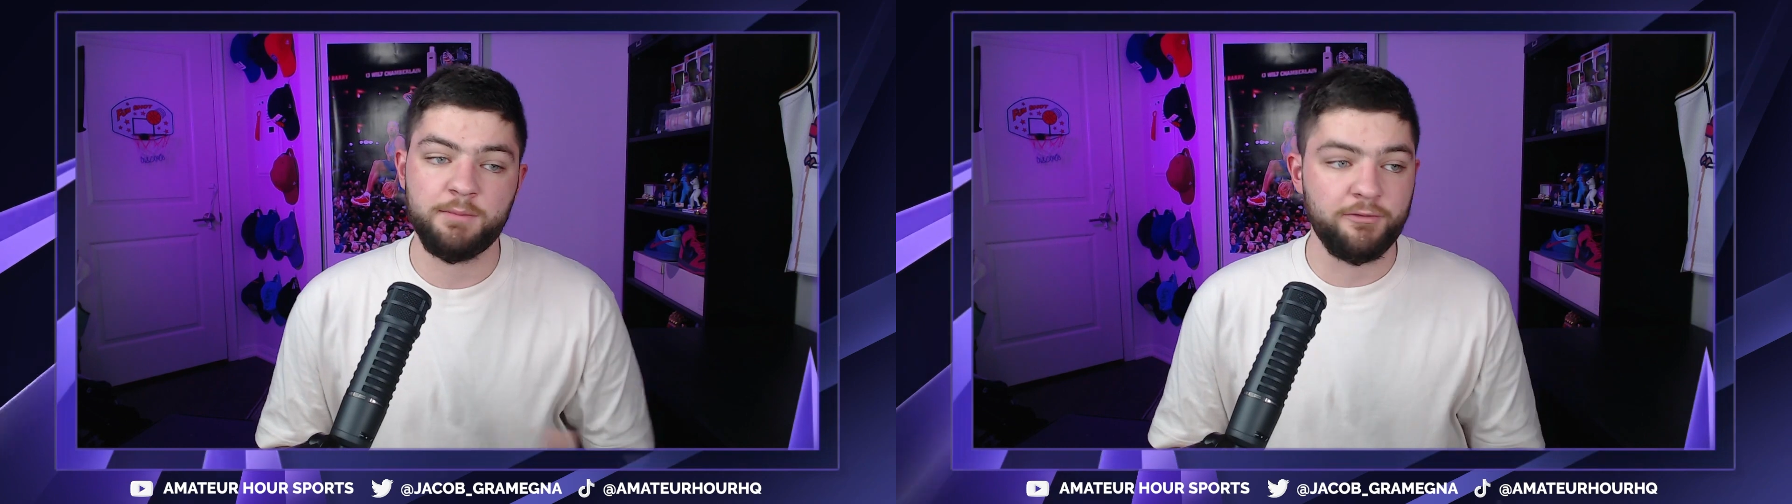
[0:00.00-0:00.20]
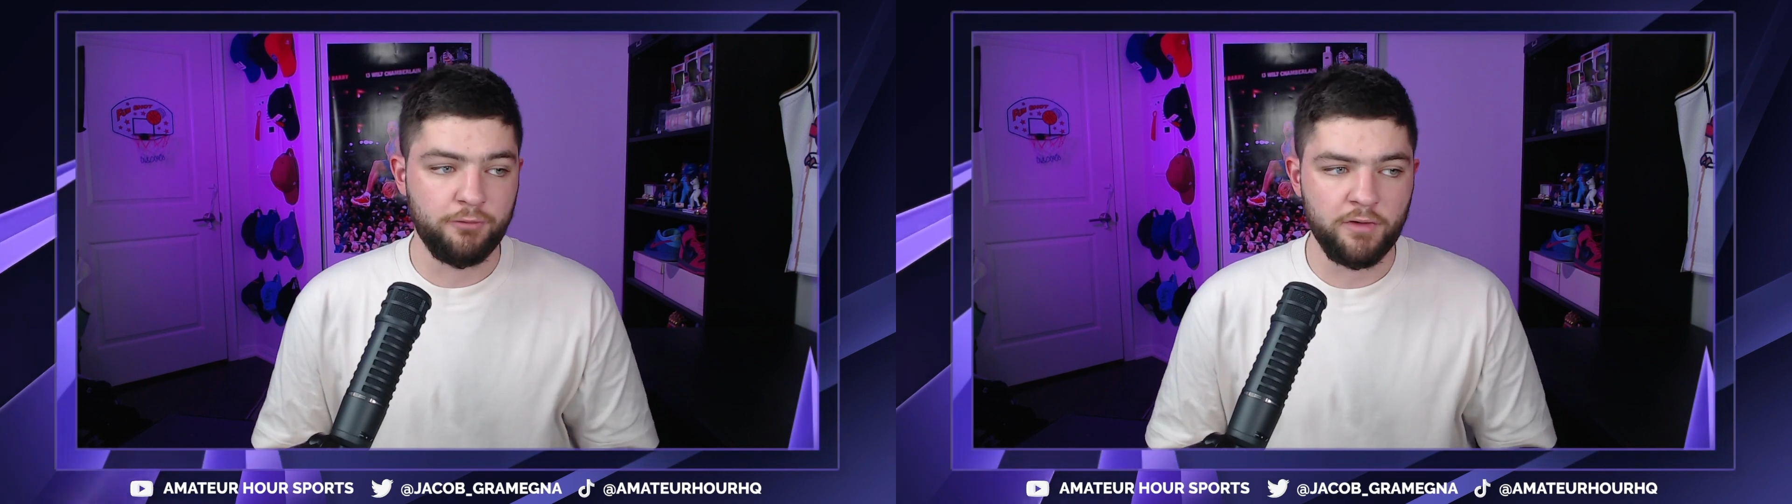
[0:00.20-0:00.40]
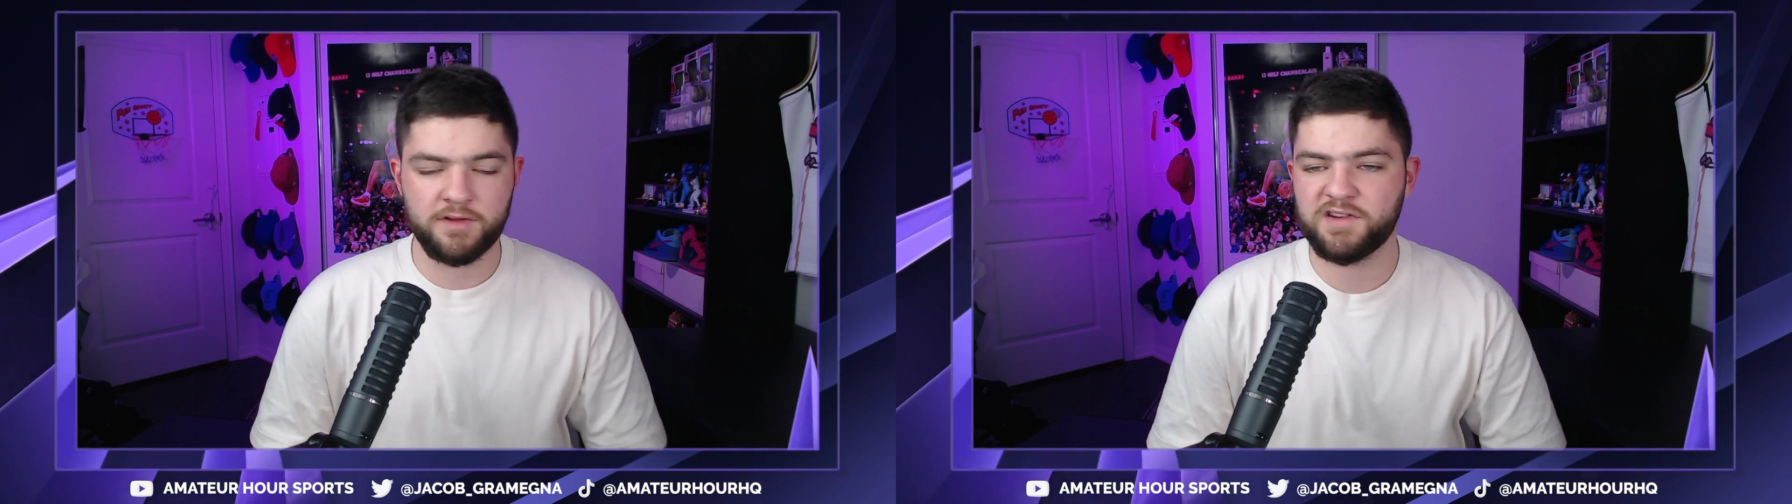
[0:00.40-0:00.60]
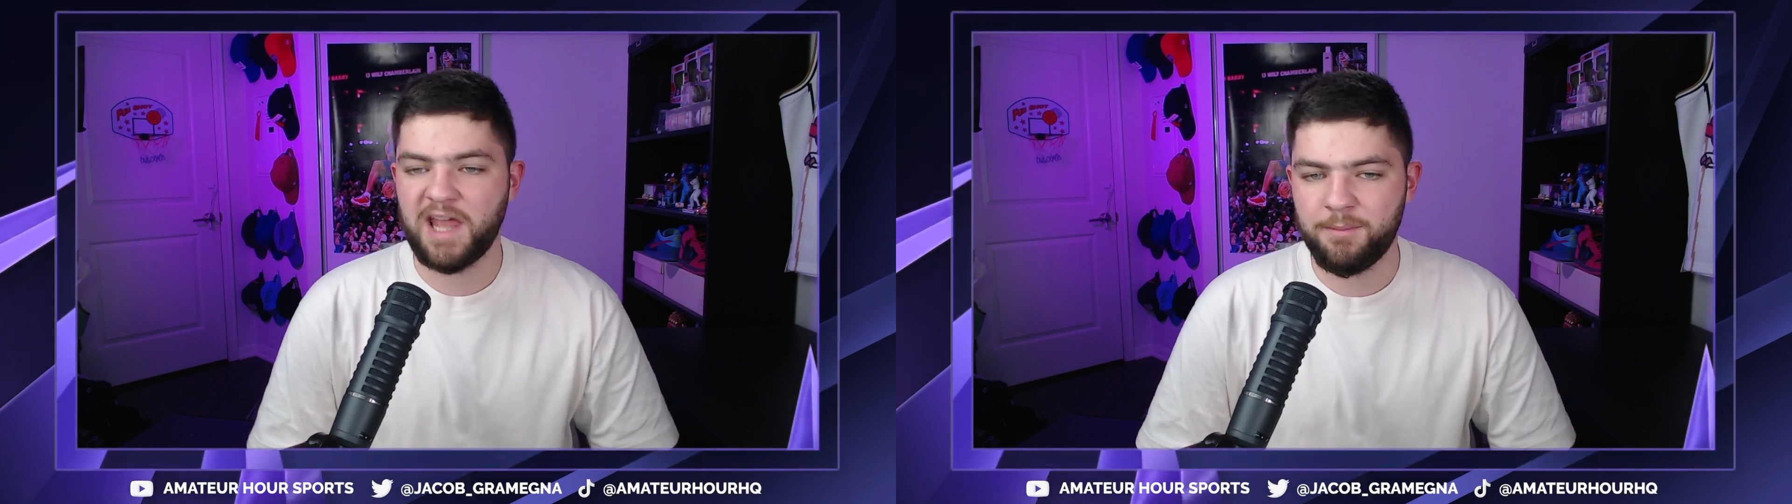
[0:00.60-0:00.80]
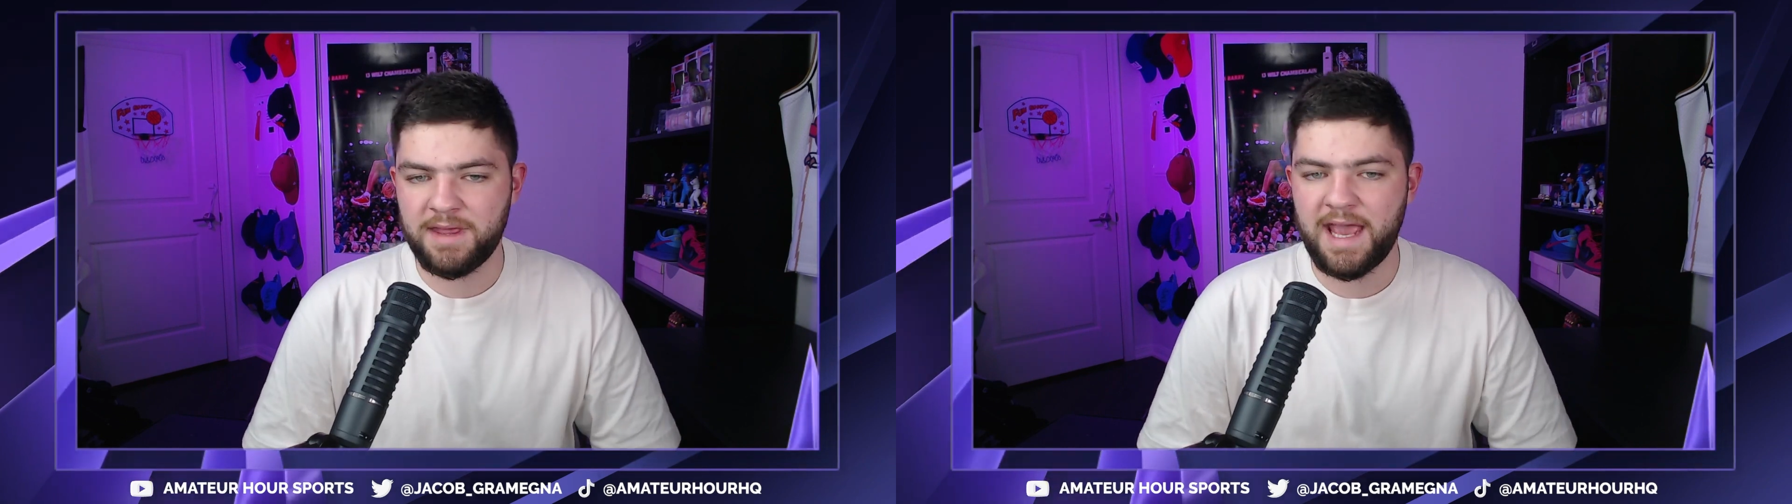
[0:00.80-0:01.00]
before this
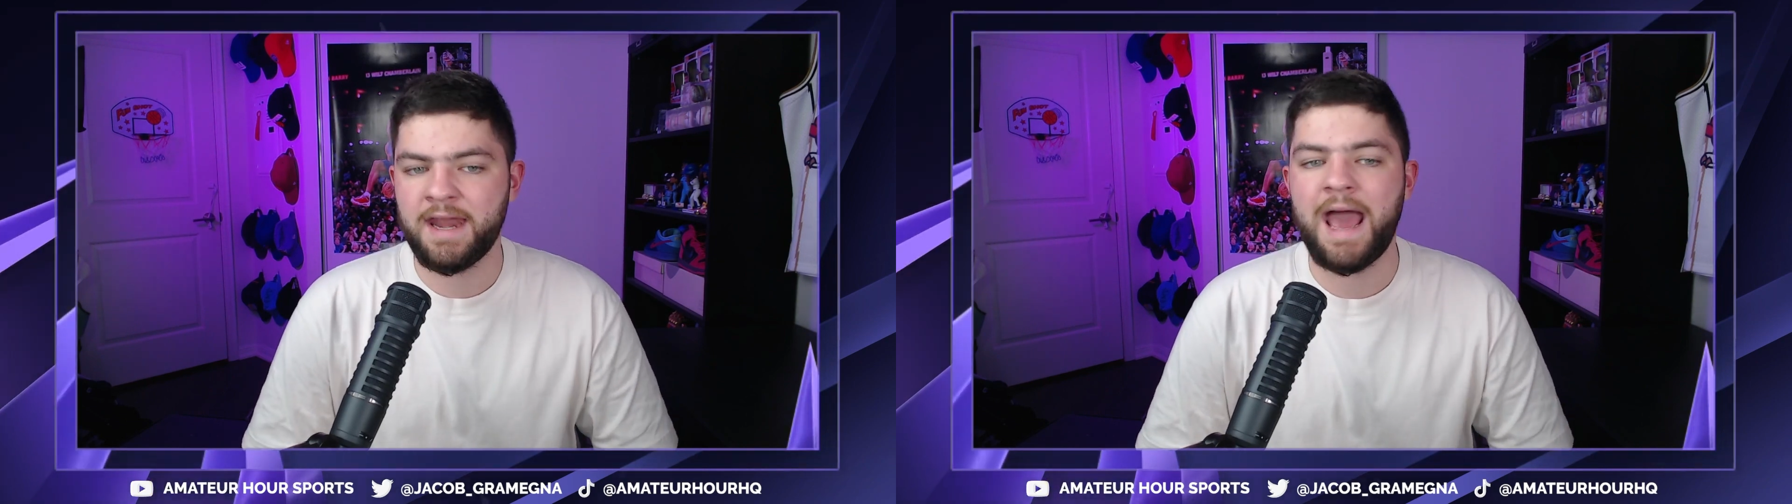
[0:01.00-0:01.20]
game began,